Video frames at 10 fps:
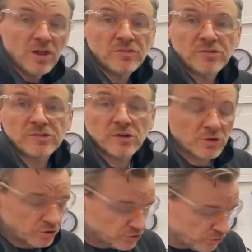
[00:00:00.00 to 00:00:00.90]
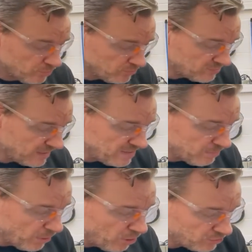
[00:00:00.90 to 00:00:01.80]
The solenoid comes in the
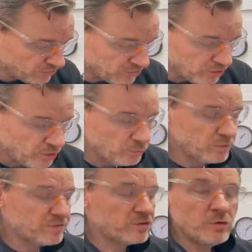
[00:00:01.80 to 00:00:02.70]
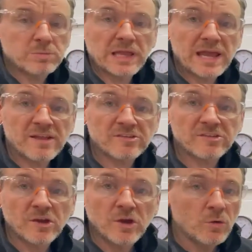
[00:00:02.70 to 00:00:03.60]
box with two plates,